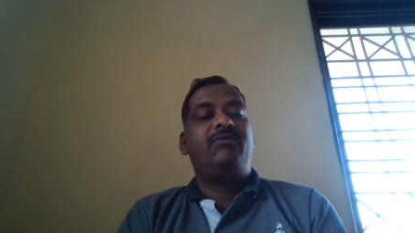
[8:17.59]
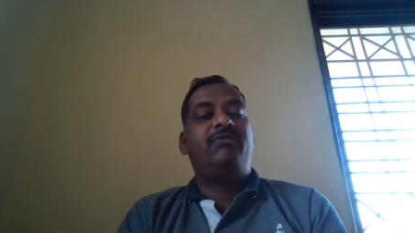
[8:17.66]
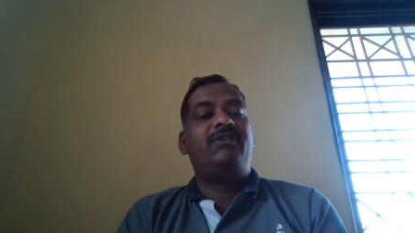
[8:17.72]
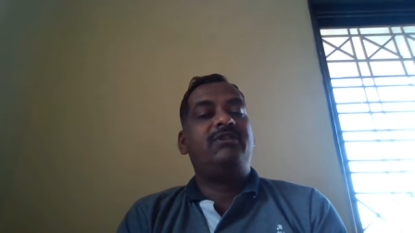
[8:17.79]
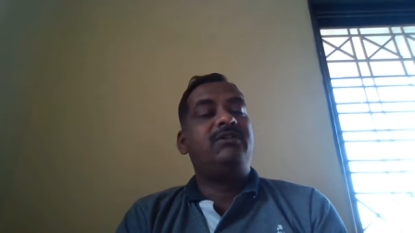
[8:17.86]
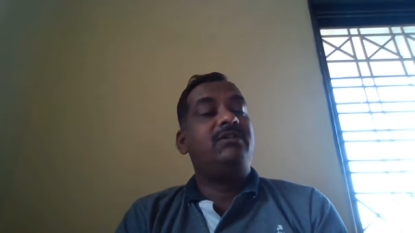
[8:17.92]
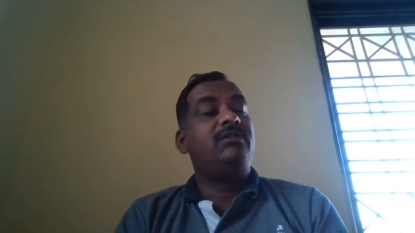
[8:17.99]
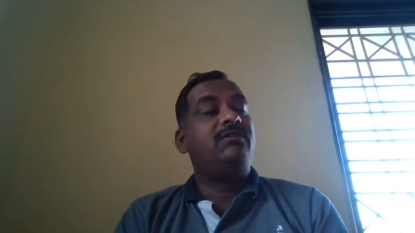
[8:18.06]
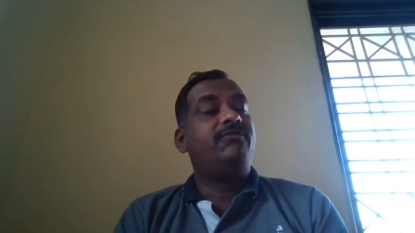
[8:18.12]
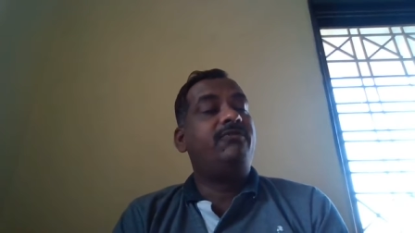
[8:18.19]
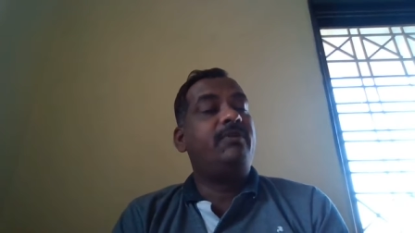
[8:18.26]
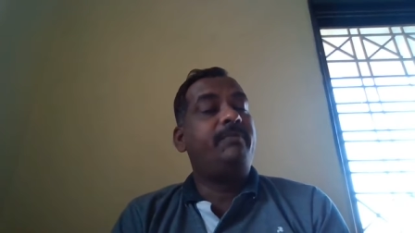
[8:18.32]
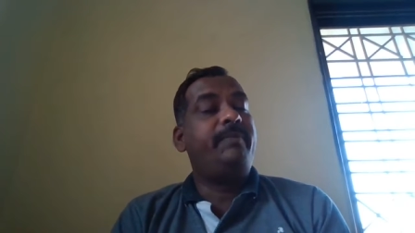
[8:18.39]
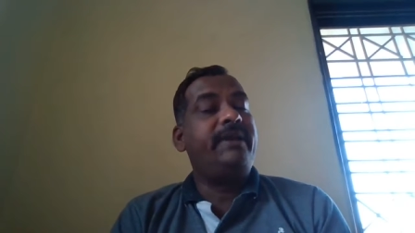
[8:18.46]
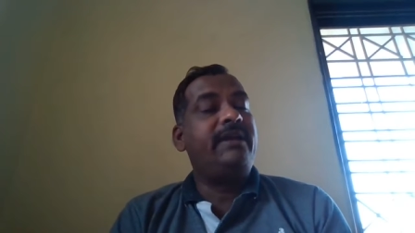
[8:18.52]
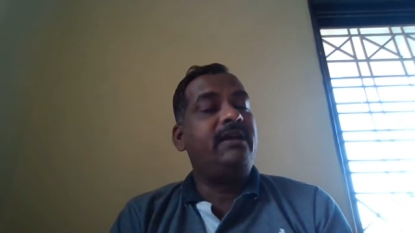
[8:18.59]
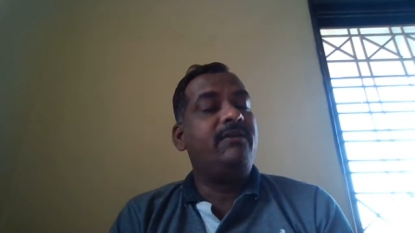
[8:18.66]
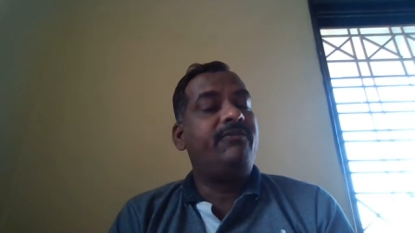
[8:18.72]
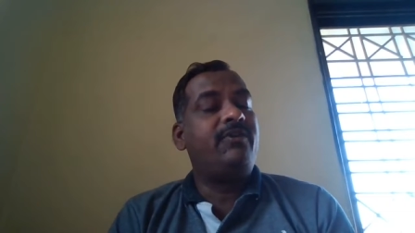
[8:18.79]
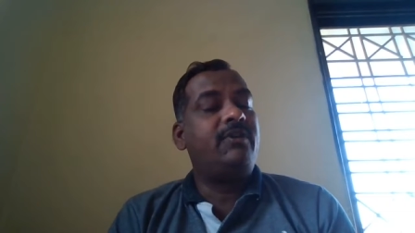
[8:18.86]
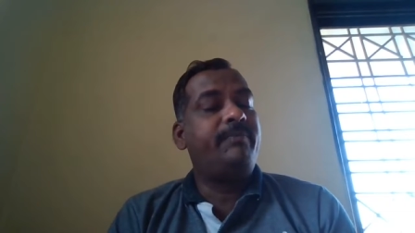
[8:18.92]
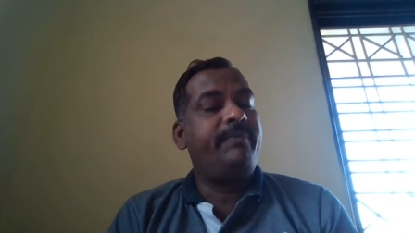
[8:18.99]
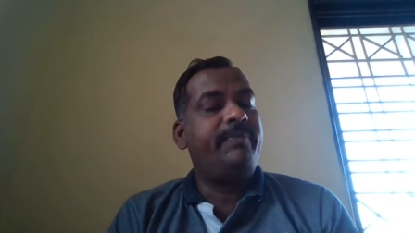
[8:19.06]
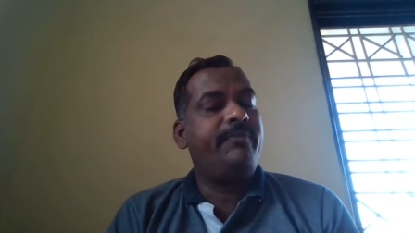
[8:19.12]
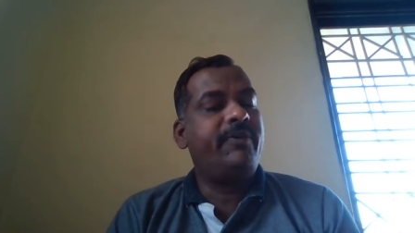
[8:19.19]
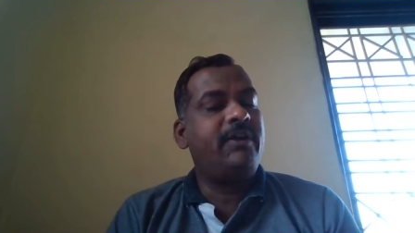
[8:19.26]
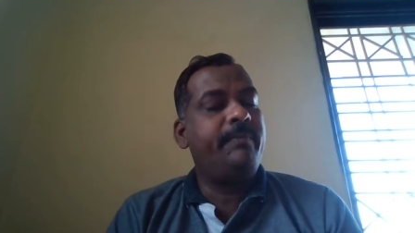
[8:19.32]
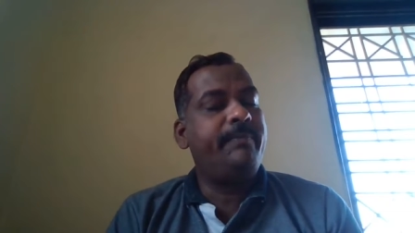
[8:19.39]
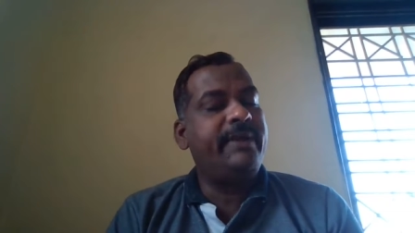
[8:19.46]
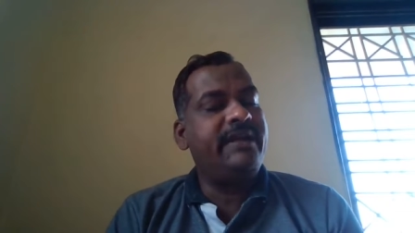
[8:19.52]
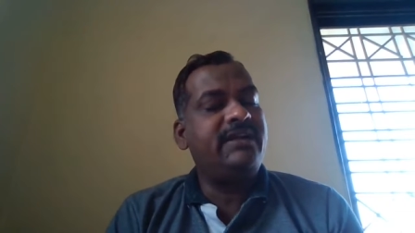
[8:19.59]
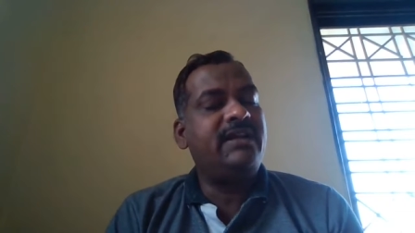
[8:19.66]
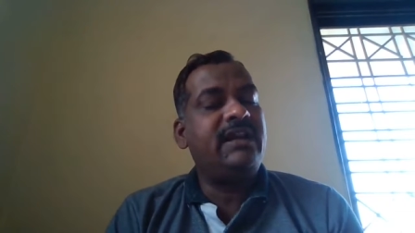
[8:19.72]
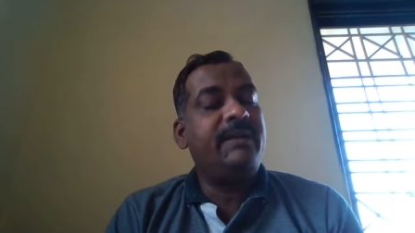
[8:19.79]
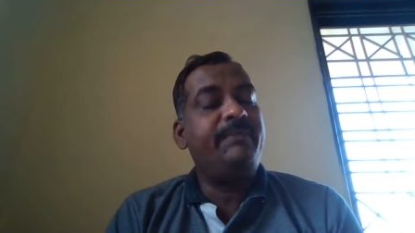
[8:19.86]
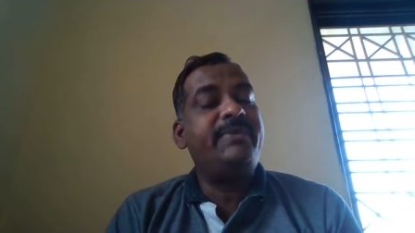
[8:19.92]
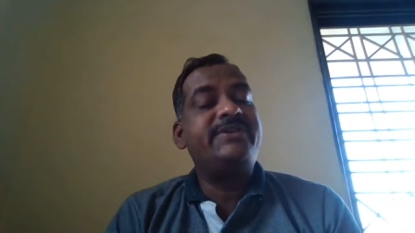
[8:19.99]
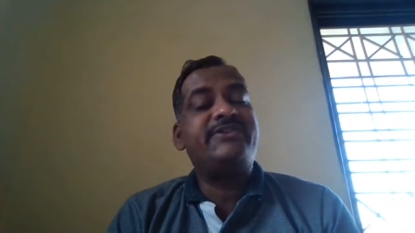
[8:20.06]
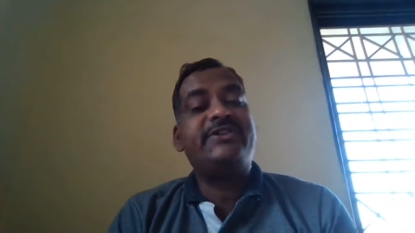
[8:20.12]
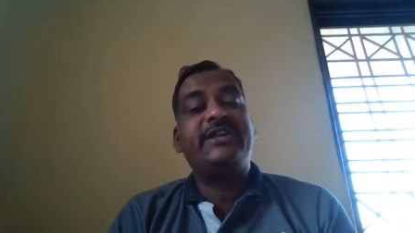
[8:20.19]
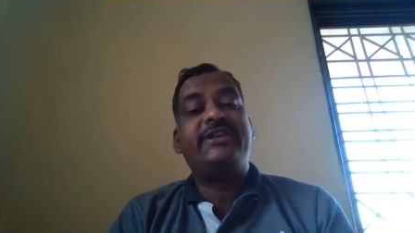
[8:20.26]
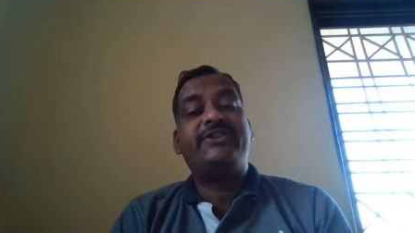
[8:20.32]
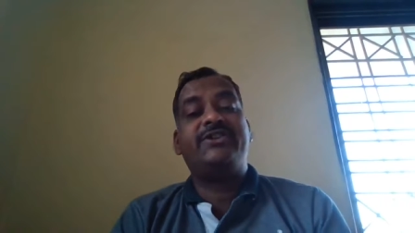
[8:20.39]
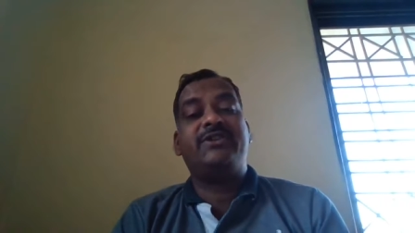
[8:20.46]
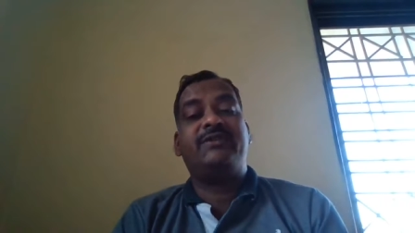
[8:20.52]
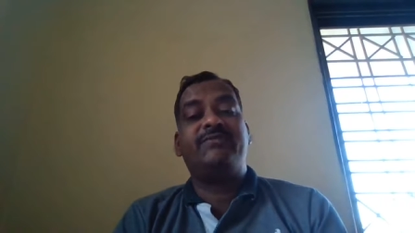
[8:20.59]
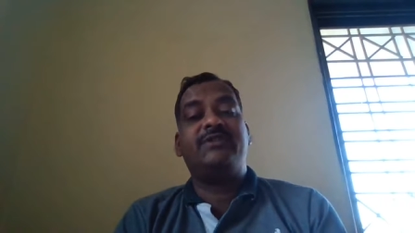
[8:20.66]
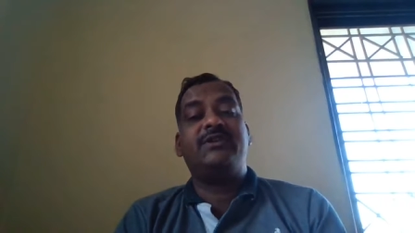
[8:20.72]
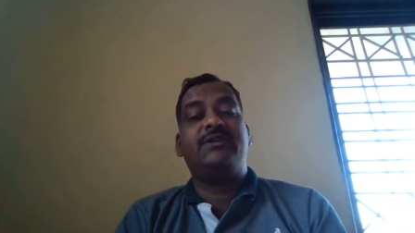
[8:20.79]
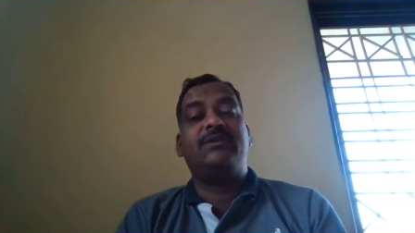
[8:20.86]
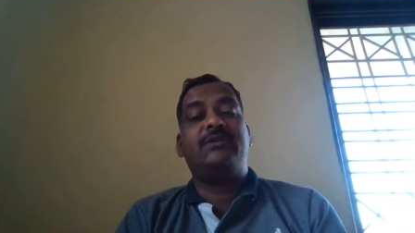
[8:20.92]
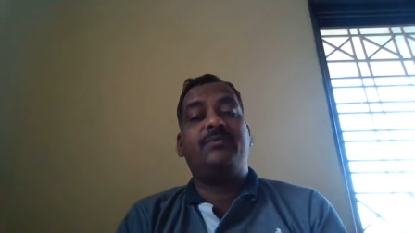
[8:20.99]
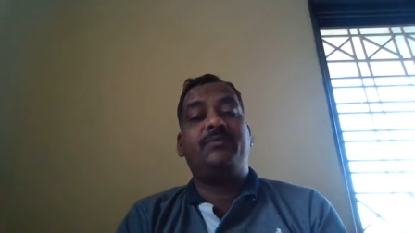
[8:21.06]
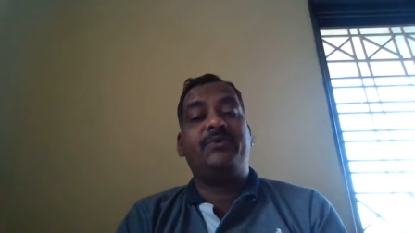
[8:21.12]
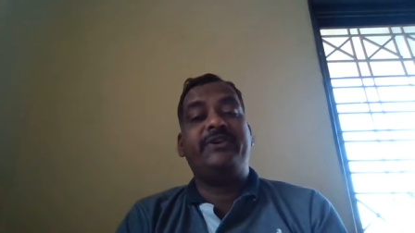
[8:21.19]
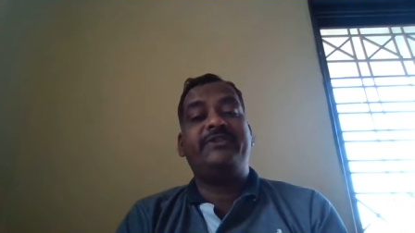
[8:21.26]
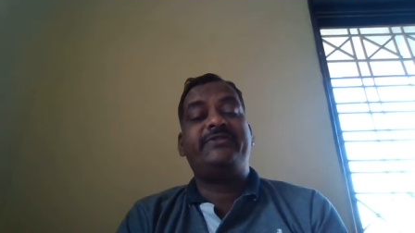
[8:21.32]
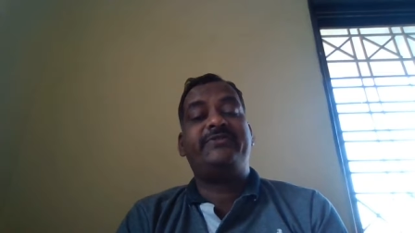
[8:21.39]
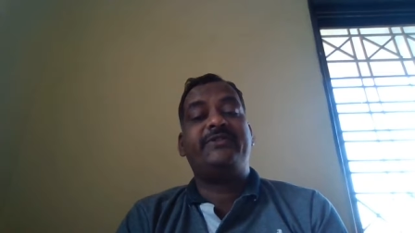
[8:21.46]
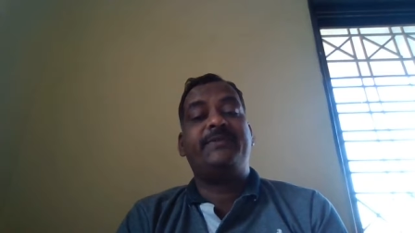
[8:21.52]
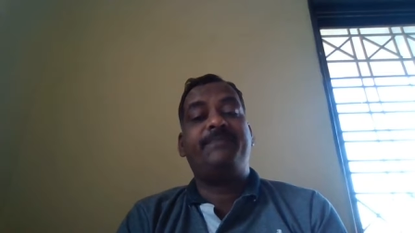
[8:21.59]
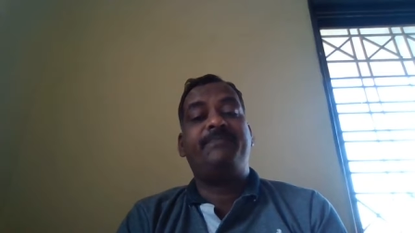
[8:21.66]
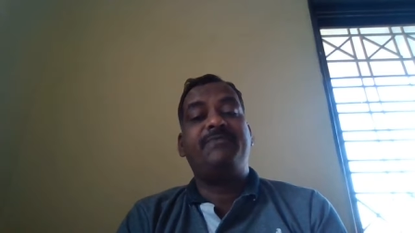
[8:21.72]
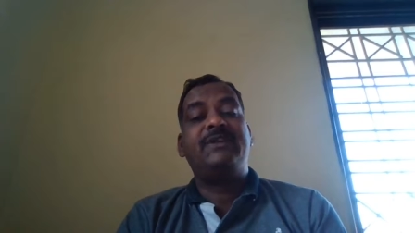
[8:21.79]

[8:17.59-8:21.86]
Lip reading: For a better appreciation of the poetry,